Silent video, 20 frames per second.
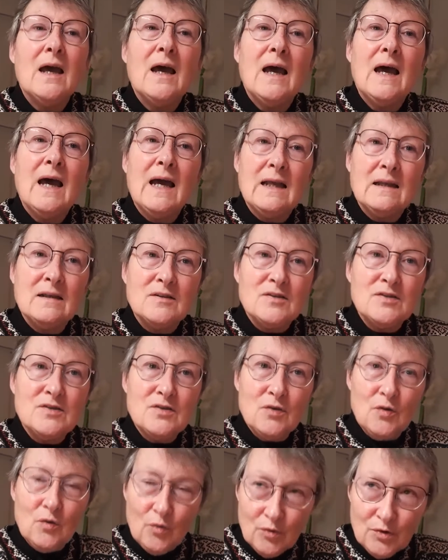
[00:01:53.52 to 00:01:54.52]
And
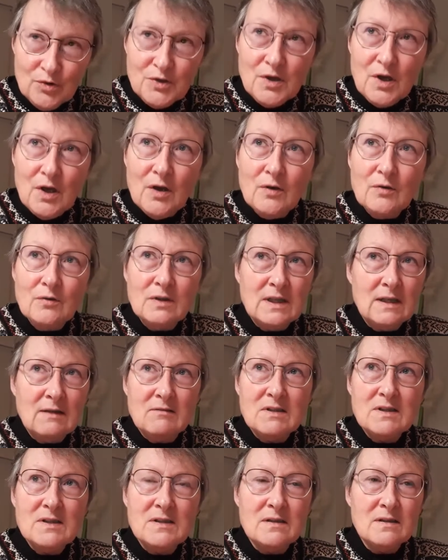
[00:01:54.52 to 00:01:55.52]
also there
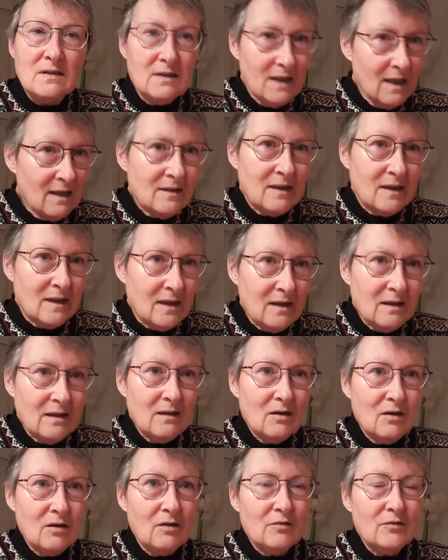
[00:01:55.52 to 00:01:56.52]
is nothing
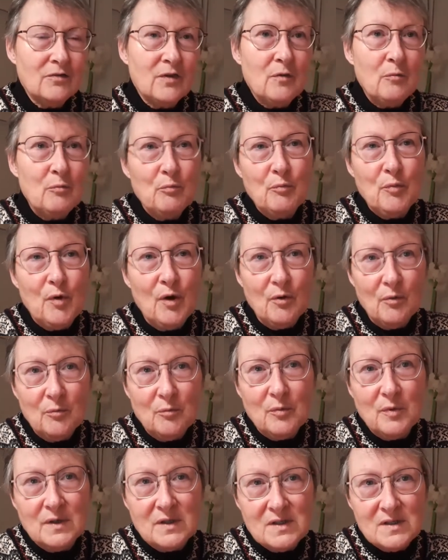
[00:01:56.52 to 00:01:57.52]
of the
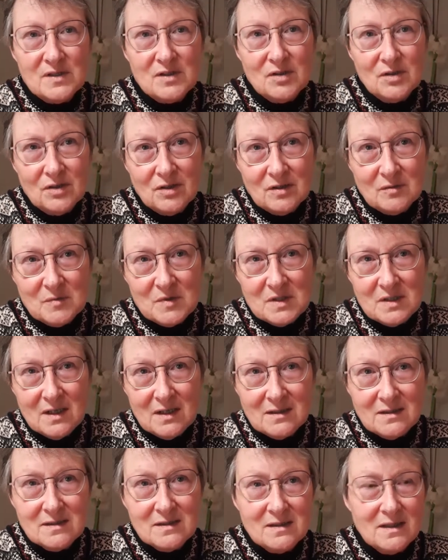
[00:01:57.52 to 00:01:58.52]
pomp and
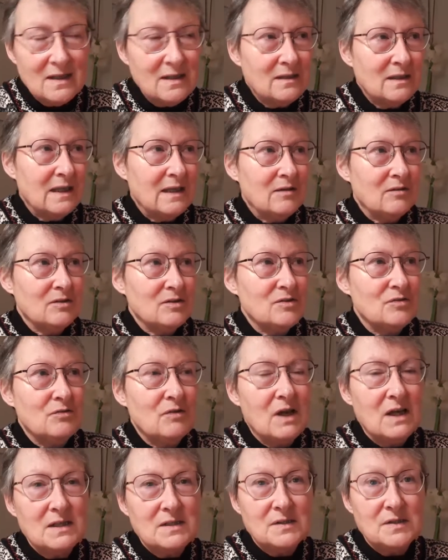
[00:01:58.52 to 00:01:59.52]
circumstance that
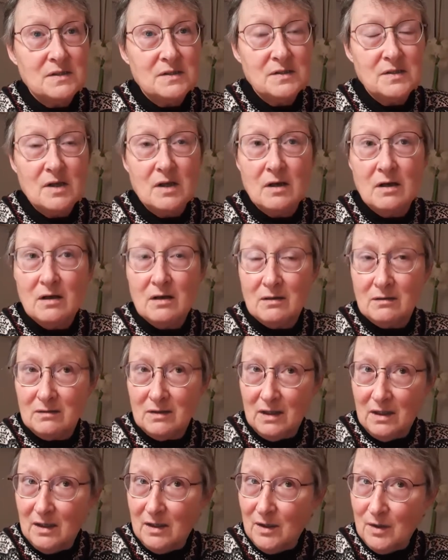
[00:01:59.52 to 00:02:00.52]
characterizes our
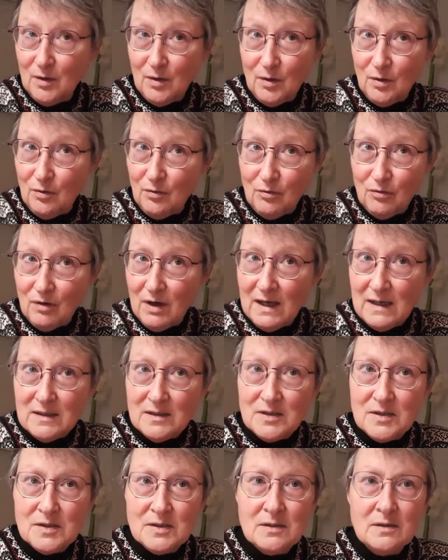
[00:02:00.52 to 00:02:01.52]

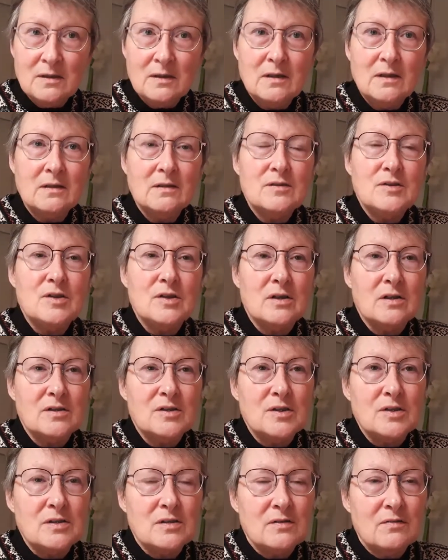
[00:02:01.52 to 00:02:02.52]
great
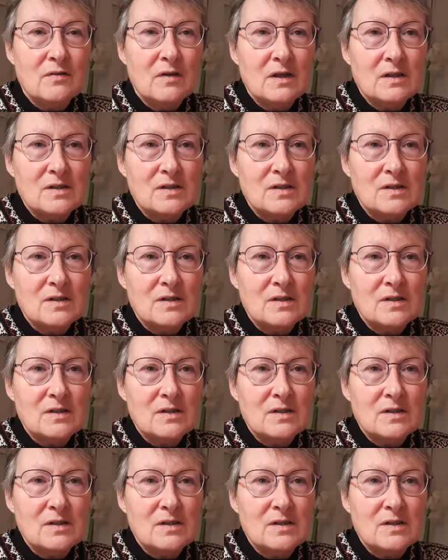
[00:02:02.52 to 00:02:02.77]
churches of Our